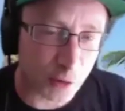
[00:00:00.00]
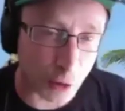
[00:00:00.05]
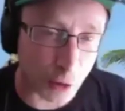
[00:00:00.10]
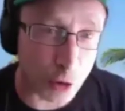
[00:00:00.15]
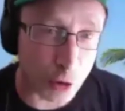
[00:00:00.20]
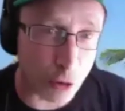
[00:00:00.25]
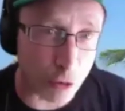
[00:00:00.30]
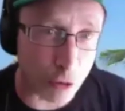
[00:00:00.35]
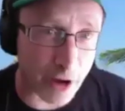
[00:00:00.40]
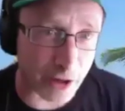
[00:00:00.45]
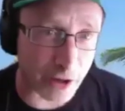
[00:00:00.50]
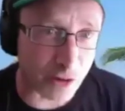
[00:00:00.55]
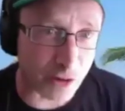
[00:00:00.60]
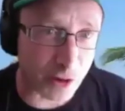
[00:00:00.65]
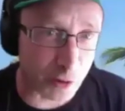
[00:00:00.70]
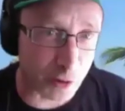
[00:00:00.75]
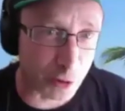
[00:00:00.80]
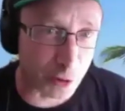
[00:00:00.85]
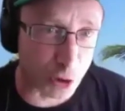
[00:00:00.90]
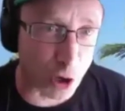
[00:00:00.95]
you're
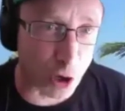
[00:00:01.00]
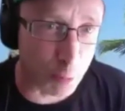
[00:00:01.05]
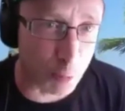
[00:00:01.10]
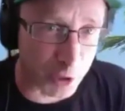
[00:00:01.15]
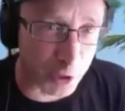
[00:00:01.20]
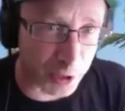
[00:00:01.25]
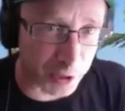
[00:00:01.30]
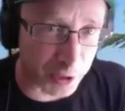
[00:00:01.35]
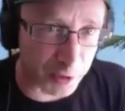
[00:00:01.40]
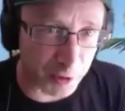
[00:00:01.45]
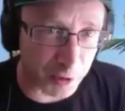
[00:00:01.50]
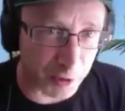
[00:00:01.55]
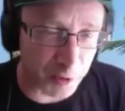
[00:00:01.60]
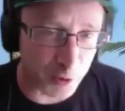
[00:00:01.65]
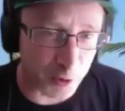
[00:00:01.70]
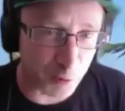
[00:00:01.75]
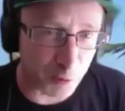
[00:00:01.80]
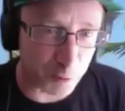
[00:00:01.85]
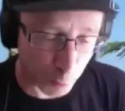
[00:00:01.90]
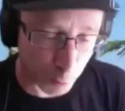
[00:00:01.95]
the dominant
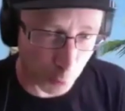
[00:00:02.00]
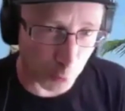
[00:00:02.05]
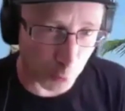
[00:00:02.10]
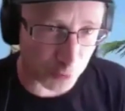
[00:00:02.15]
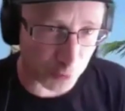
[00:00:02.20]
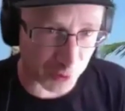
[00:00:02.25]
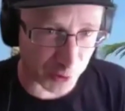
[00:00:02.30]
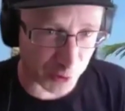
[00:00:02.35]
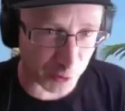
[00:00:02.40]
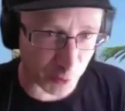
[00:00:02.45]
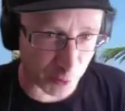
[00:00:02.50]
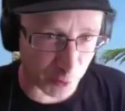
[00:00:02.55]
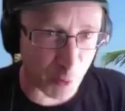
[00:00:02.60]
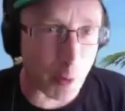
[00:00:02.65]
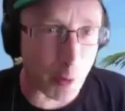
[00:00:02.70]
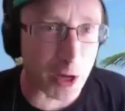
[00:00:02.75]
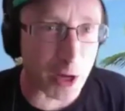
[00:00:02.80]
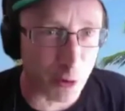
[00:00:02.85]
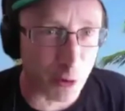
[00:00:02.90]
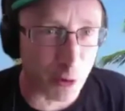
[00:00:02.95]
force in Australia
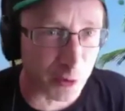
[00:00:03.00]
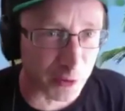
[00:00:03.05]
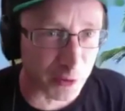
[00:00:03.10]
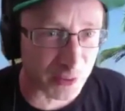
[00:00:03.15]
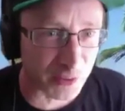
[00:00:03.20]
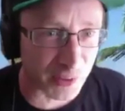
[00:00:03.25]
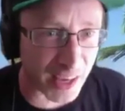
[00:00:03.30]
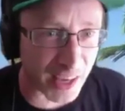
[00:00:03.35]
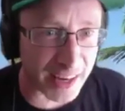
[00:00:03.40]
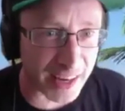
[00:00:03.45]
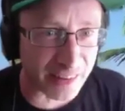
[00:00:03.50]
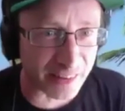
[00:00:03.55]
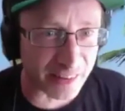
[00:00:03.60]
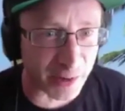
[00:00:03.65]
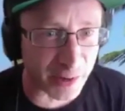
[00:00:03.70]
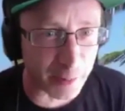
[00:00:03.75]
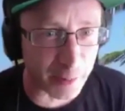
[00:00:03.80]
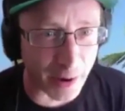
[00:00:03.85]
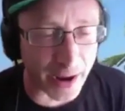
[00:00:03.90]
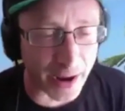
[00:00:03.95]
when you're on the stage, in
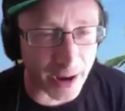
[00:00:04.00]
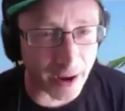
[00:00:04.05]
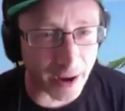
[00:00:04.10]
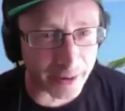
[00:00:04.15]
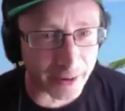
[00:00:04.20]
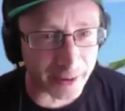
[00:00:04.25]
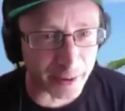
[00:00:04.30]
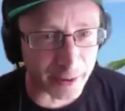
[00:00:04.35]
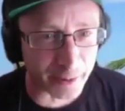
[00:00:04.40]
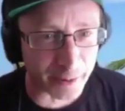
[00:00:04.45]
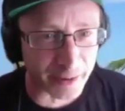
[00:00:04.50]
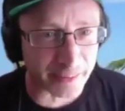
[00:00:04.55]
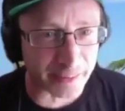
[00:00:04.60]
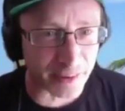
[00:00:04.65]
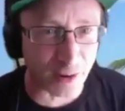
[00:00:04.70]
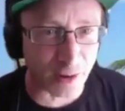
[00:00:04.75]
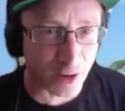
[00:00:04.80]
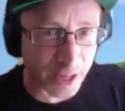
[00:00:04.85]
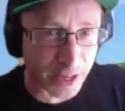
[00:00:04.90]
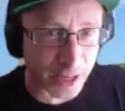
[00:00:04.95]
a way, aren't you? It's
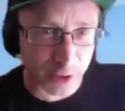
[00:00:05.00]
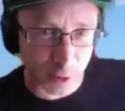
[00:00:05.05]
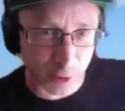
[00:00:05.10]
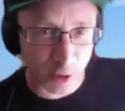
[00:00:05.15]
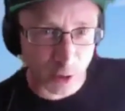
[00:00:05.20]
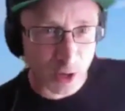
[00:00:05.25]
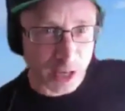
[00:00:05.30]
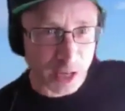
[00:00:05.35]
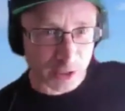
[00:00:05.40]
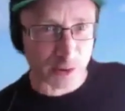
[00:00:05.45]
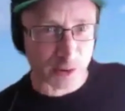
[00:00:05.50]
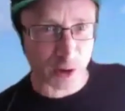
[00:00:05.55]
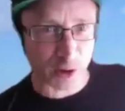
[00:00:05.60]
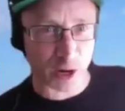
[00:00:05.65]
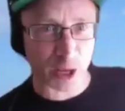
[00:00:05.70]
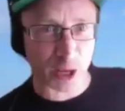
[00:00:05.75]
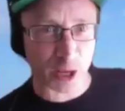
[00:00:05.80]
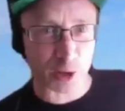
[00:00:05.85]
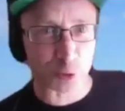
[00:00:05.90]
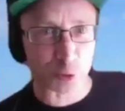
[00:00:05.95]
not like
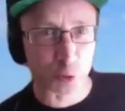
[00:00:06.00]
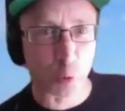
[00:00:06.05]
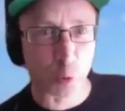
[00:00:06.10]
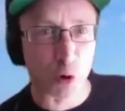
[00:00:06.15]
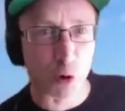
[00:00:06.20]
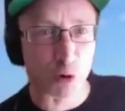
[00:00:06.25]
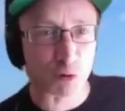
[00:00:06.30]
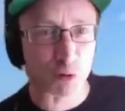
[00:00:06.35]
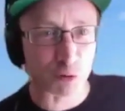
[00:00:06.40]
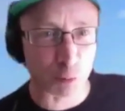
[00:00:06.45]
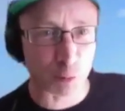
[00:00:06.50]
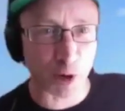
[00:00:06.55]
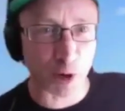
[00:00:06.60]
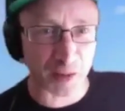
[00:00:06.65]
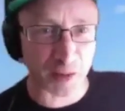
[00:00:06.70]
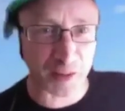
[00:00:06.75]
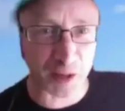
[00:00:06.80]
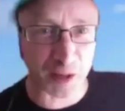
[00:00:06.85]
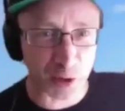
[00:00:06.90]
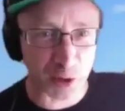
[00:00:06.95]
you're dwarfed by
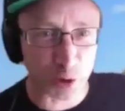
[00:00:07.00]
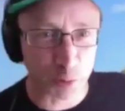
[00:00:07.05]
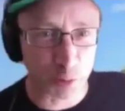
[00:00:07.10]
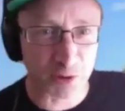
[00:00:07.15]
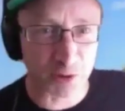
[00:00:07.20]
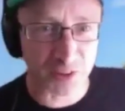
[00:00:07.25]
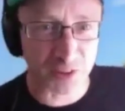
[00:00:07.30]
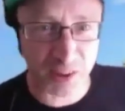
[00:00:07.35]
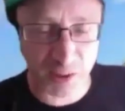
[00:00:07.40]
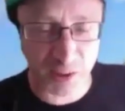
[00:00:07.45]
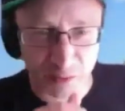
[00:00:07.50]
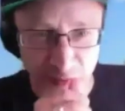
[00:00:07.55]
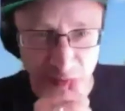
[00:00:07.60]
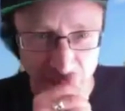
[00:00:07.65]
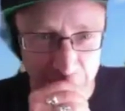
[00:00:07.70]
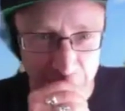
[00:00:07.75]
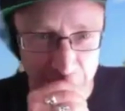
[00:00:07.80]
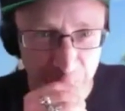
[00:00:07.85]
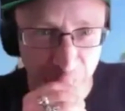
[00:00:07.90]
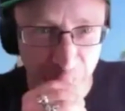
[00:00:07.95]
the enormity of
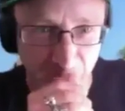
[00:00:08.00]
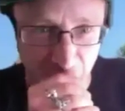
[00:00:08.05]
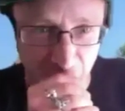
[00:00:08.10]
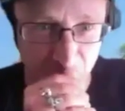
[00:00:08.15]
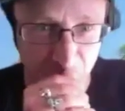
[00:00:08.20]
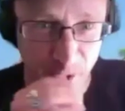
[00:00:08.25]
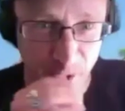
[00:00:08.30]
something. You're